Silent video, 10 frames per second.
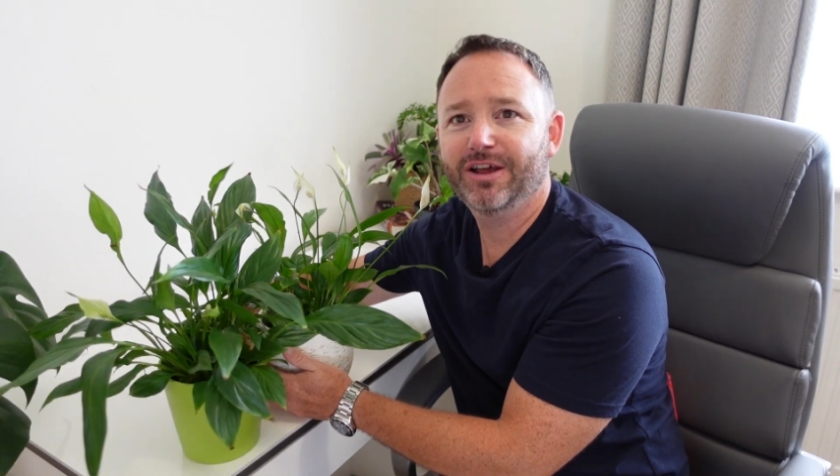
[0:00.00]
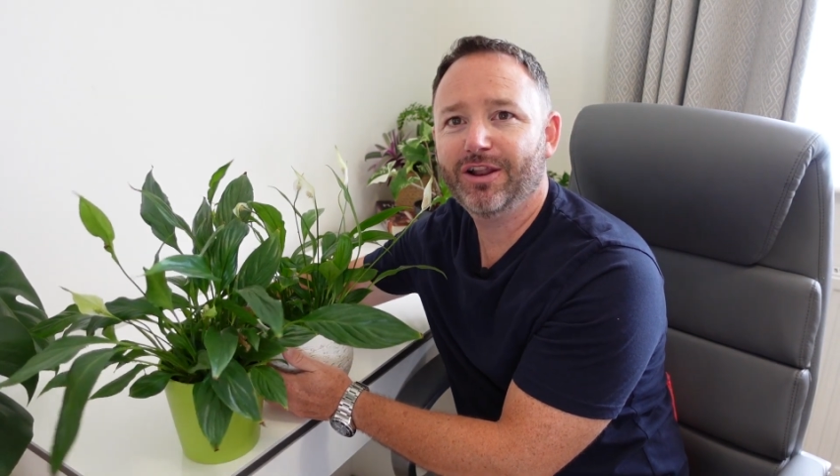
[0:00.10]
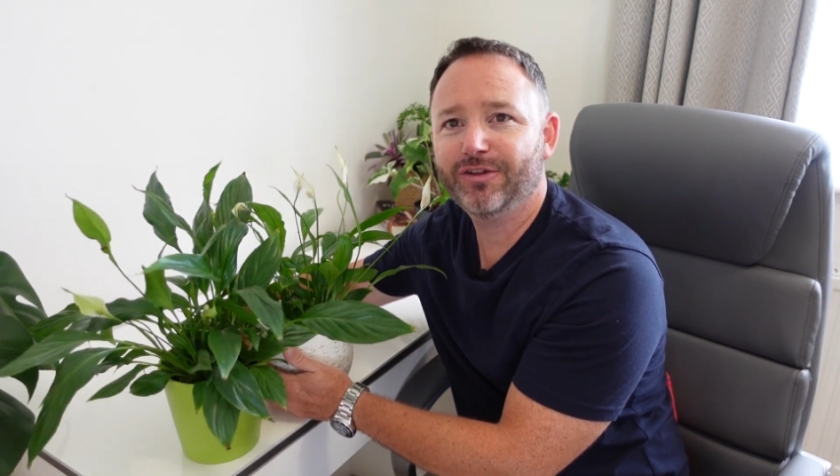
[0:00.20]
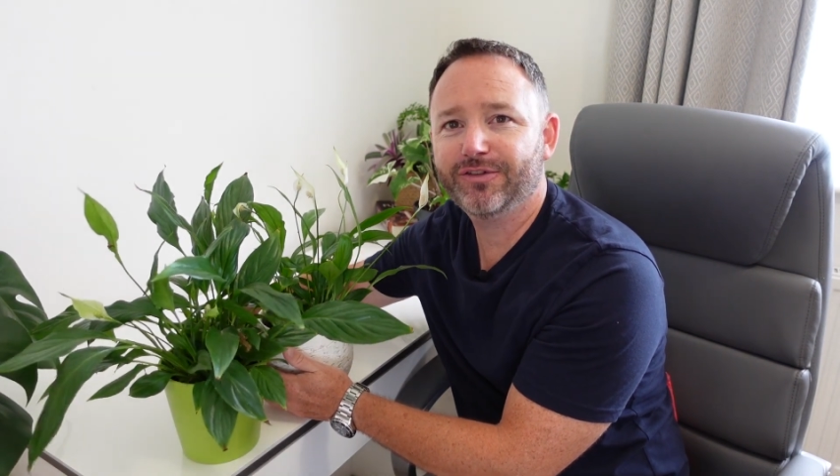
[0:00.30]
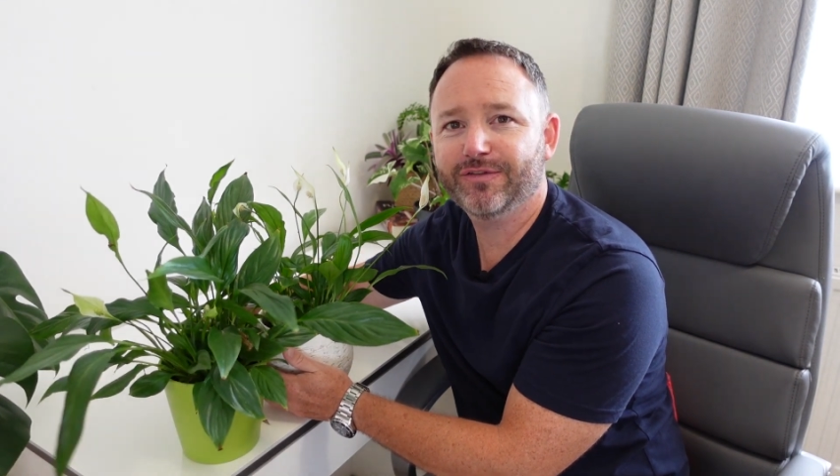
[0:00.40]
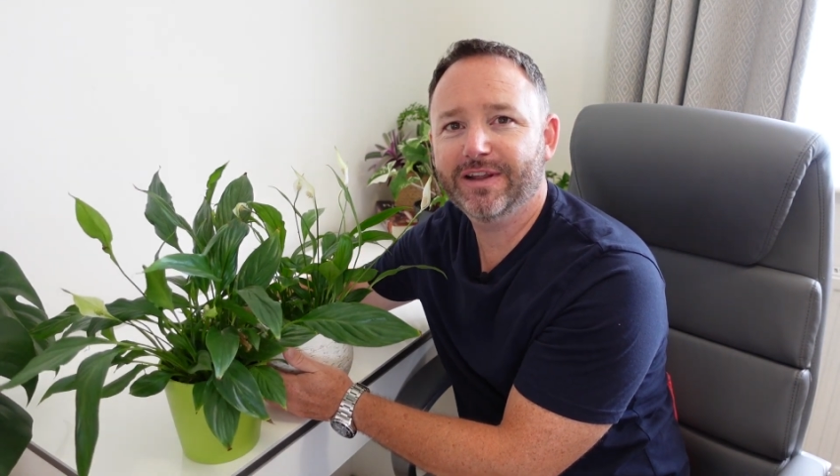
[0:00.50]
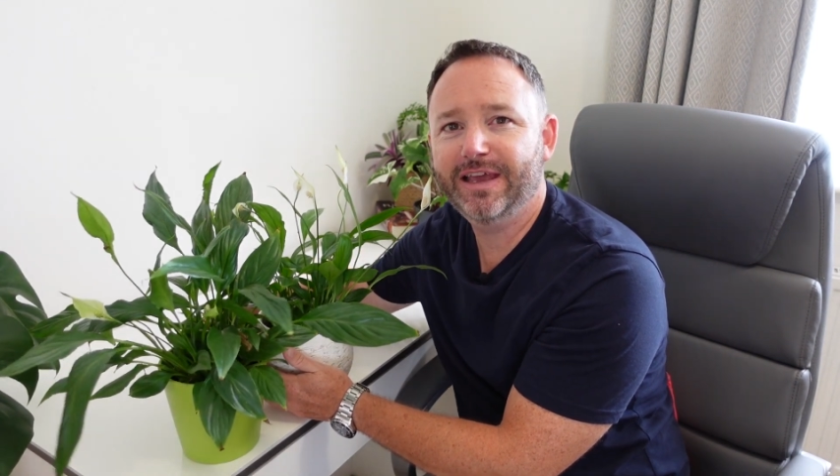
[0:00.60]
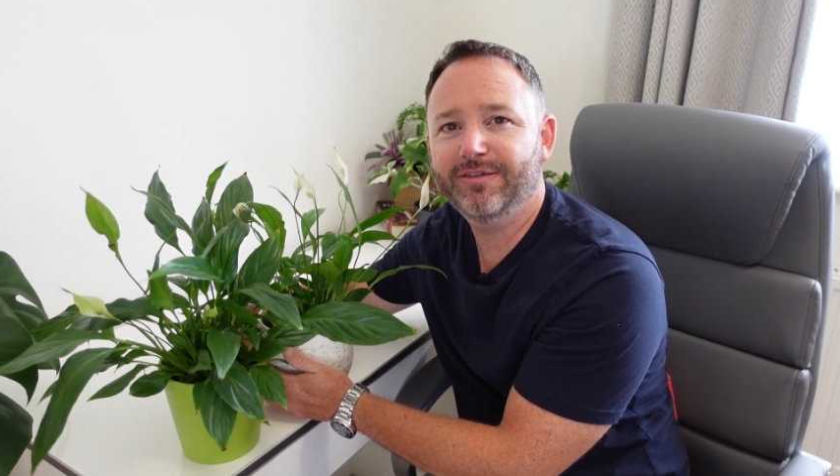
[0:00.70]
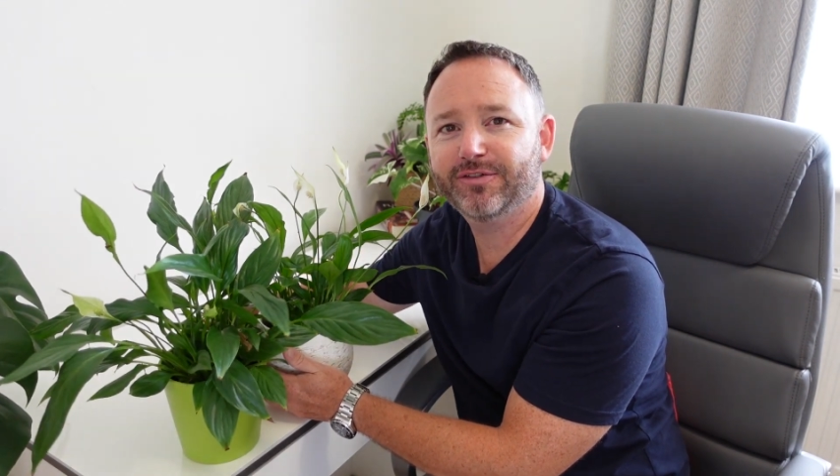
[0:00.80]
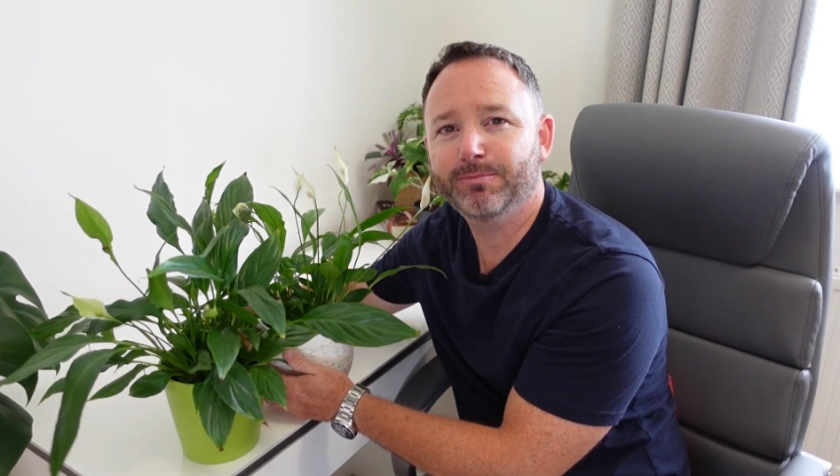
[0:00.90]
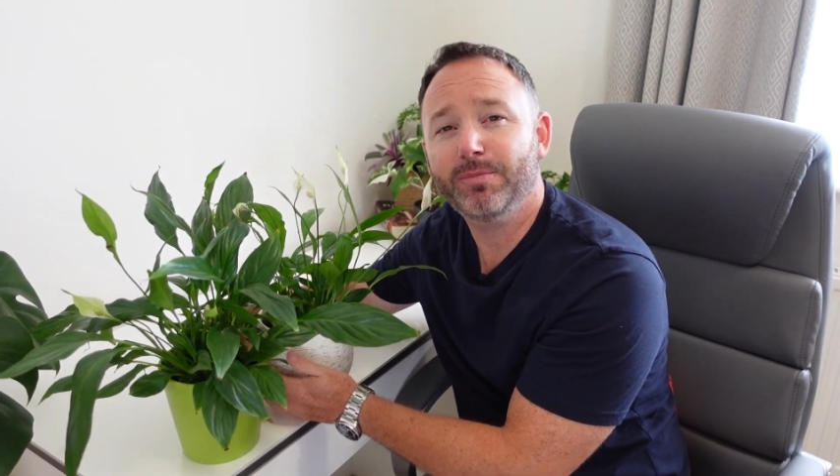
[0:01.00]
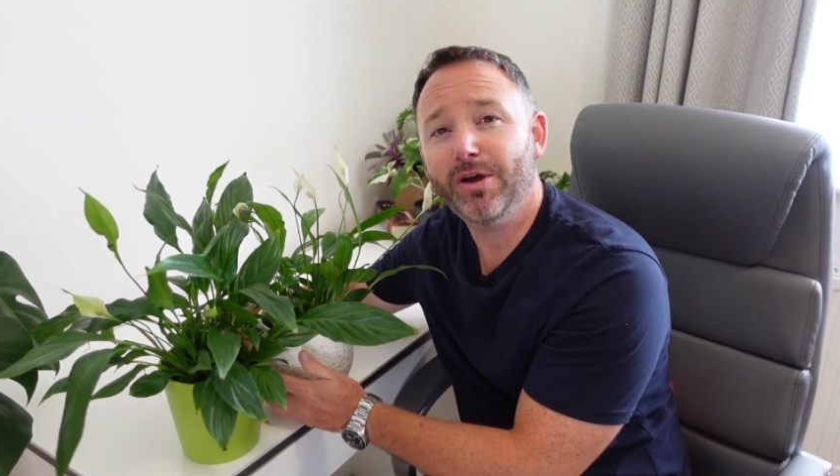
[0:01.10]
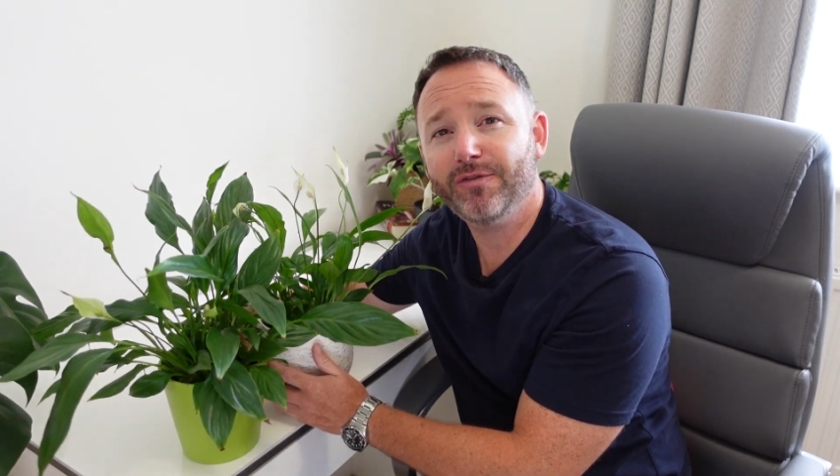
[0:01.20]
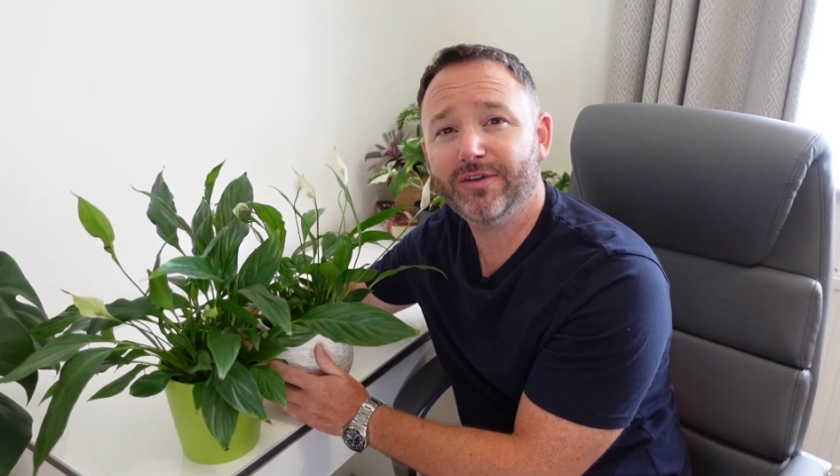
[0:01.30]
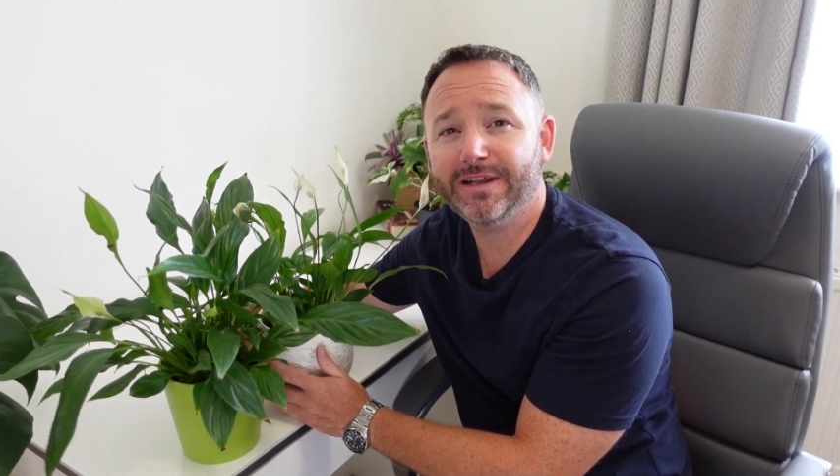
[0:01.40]
Lots of leaves,
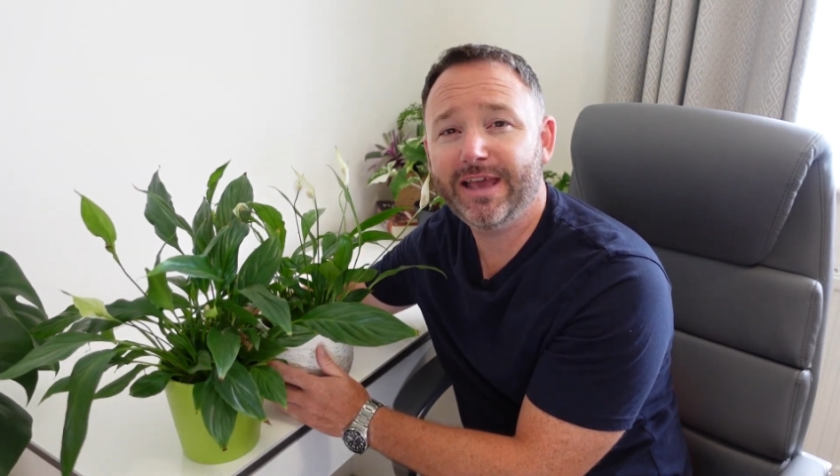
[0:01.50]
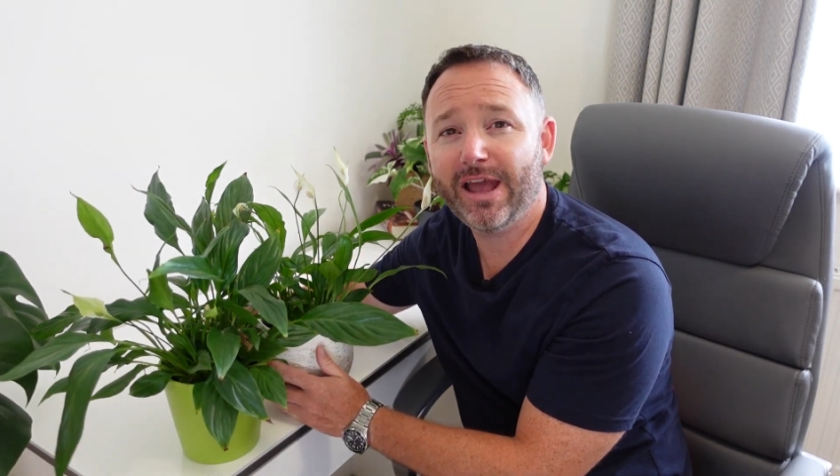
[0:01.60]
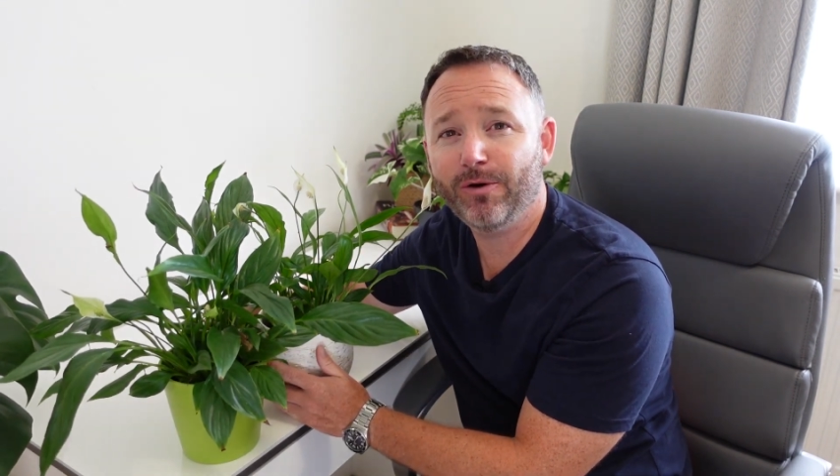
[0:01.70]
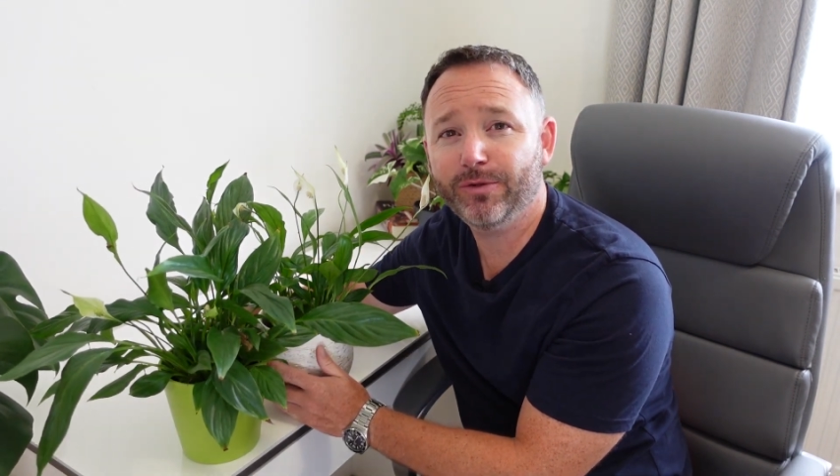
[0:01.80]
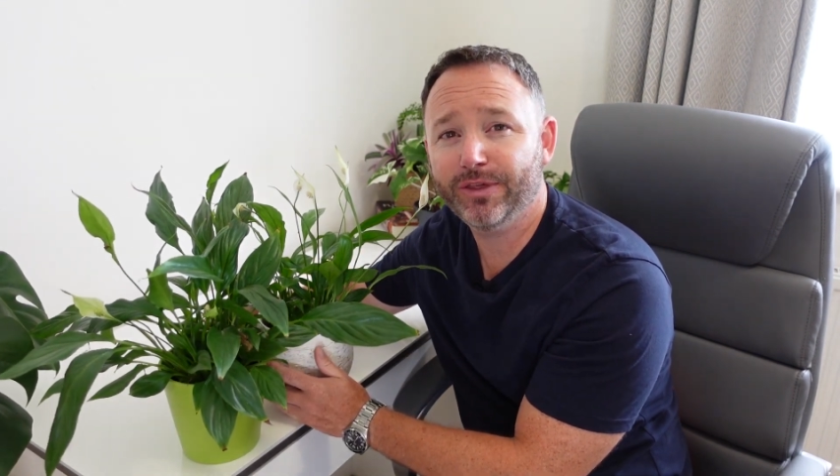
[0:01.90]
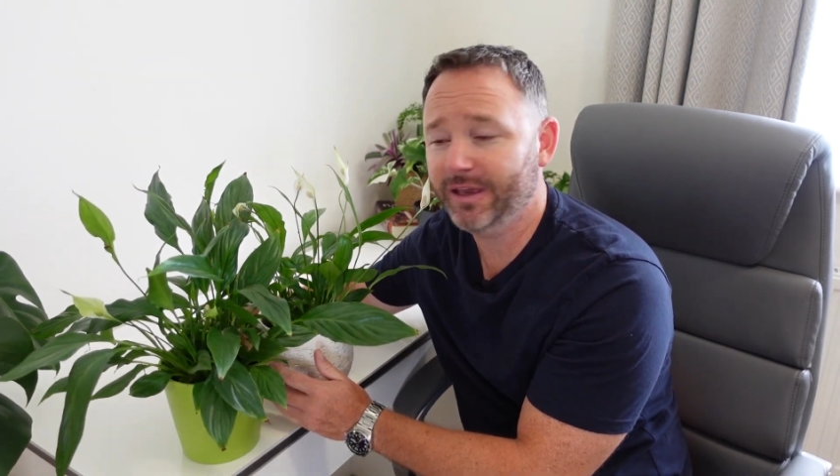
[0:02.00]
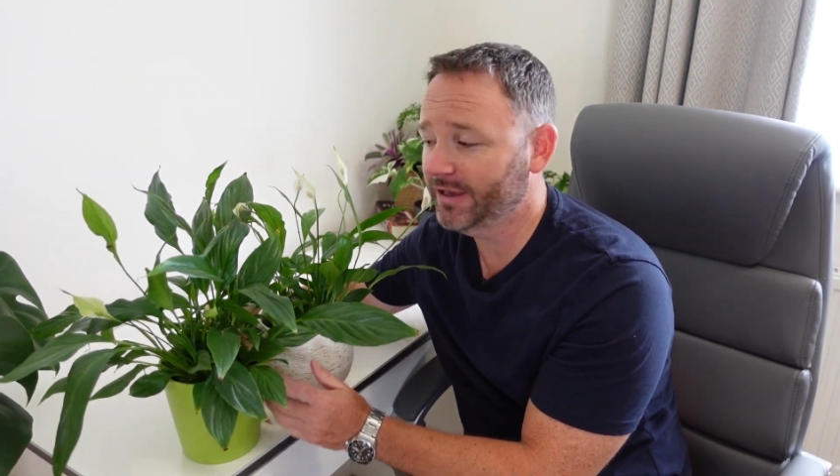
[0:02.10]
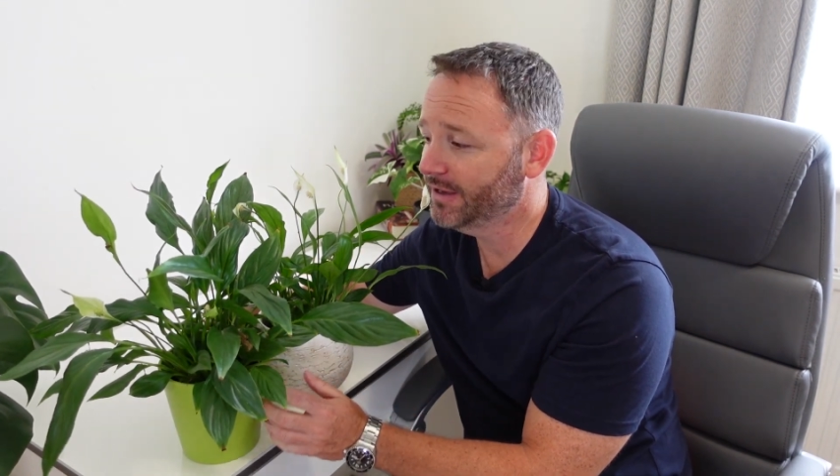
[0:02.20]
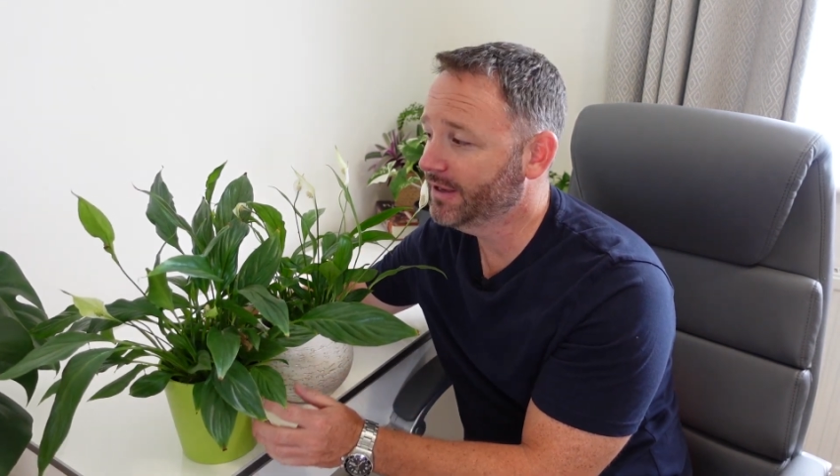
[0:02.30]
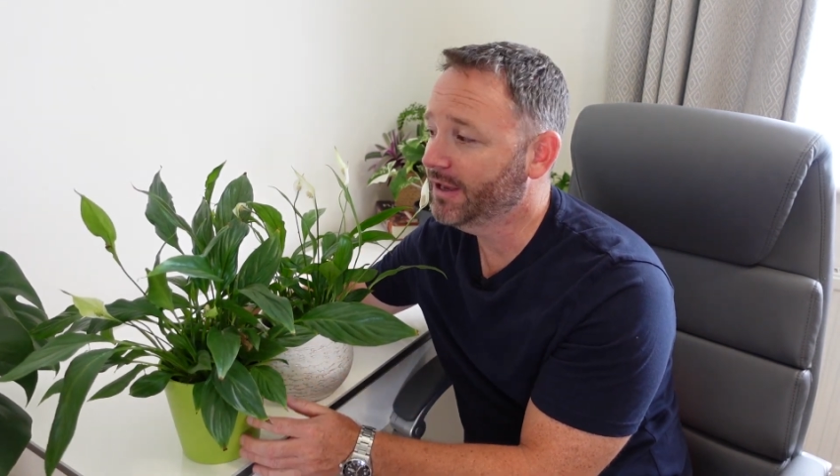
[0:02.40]
perfectly healthy,